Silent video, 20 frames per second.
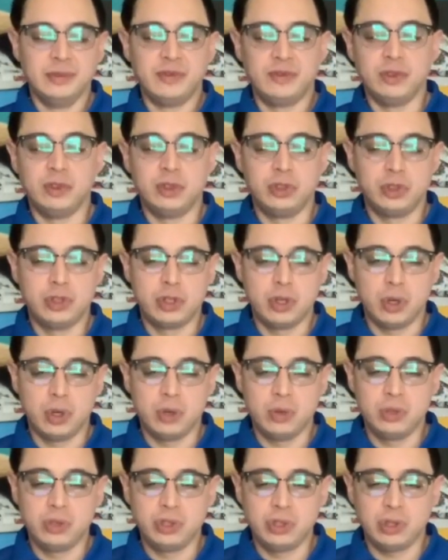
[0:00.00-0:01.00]
For the
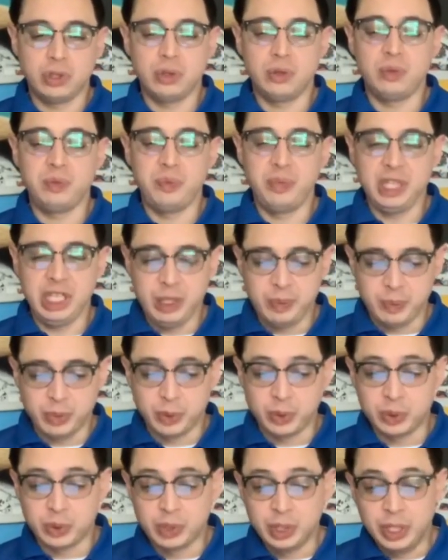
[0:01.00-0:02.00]
Shoshone
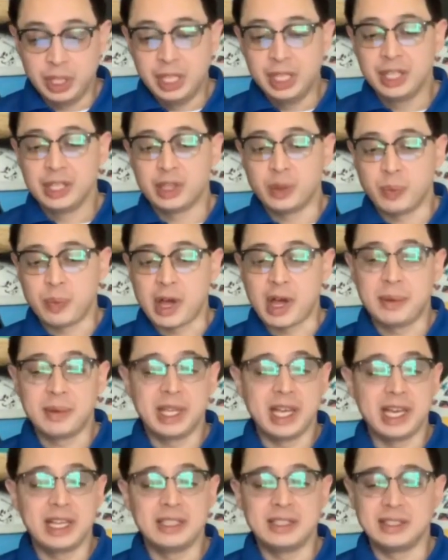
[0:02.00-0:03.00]
people, the
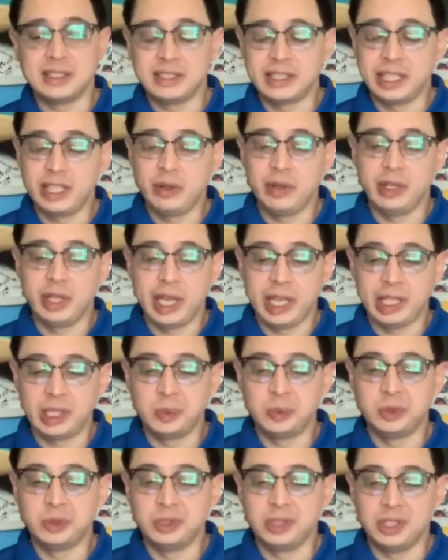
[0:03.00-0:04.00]
bobcat is a sacred
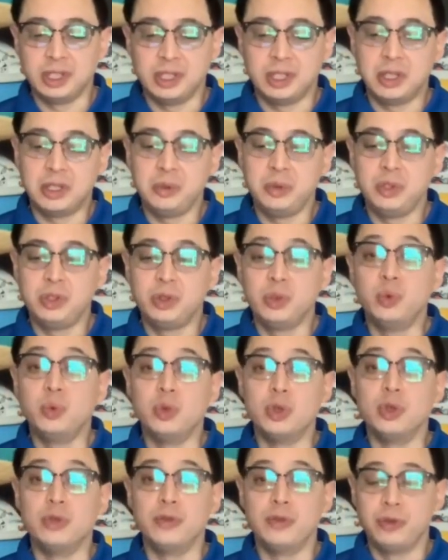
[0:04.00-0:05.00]
animal along with the
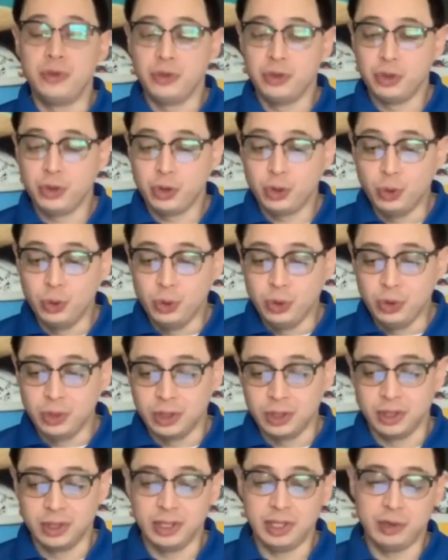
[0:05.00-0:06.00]
wolf,
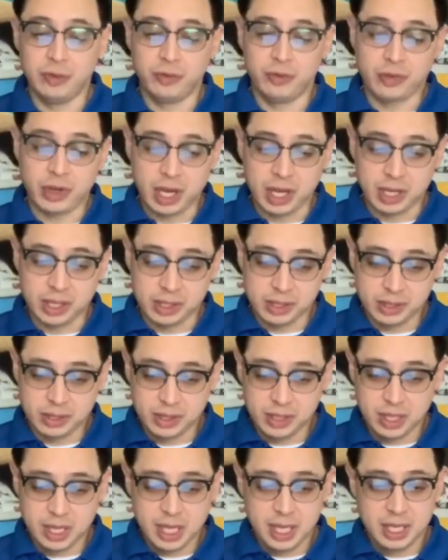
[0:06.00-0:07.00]
cougar, and fox.
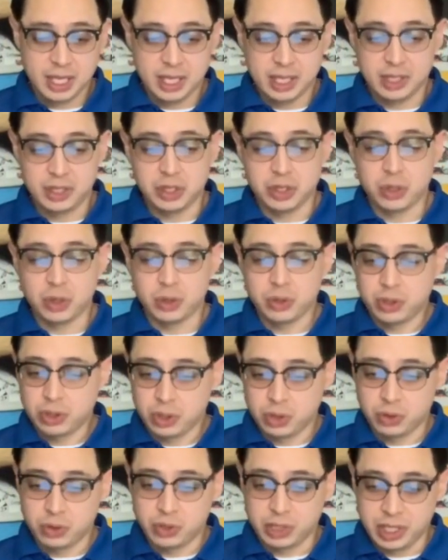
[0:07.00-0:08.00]
In
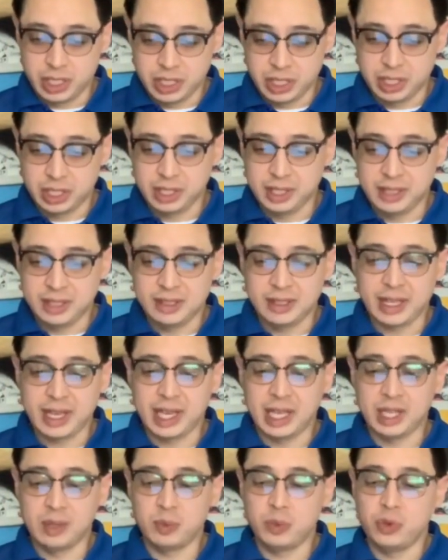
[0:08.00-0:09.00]
Shoshone tradition, these
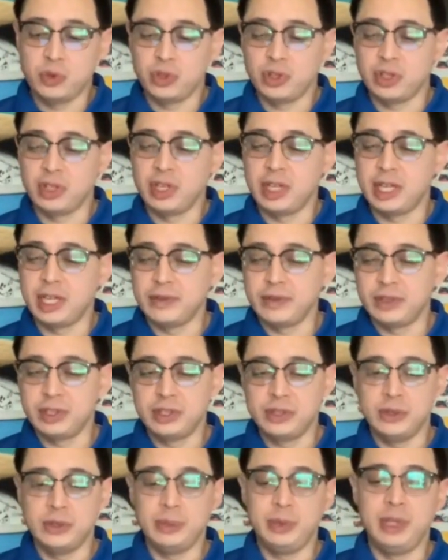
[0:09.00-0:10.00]
animals are never
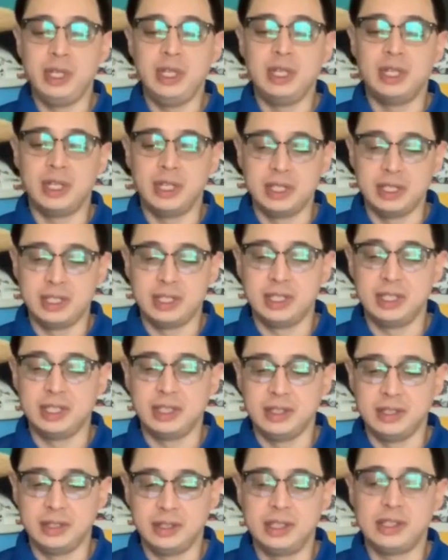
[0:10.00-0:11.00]
to be hunted.
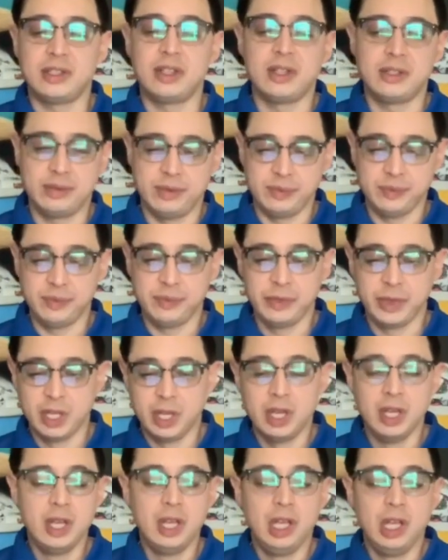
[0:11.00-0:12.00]
That's awesome.
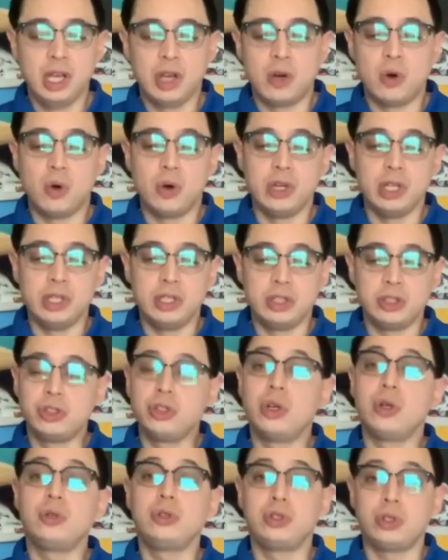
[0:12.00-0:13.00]
According to
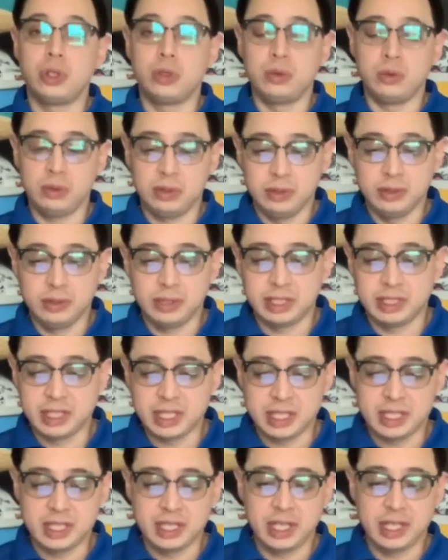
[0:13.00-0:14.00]
Shosho, that's
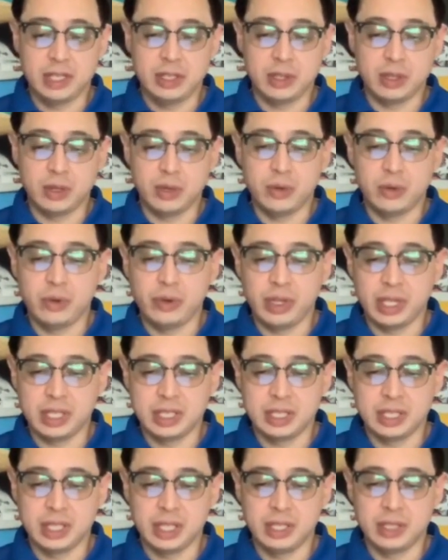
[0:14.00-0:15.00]
S H O
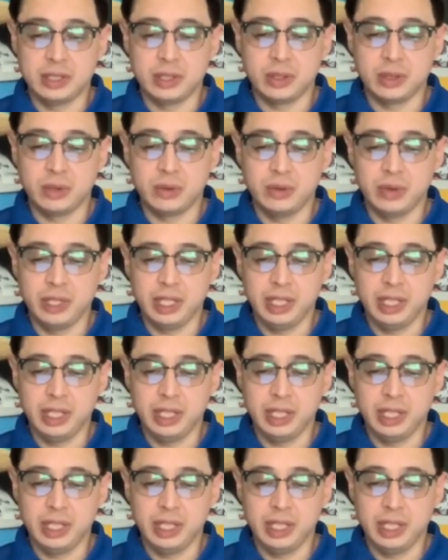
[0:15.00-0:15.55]
S H O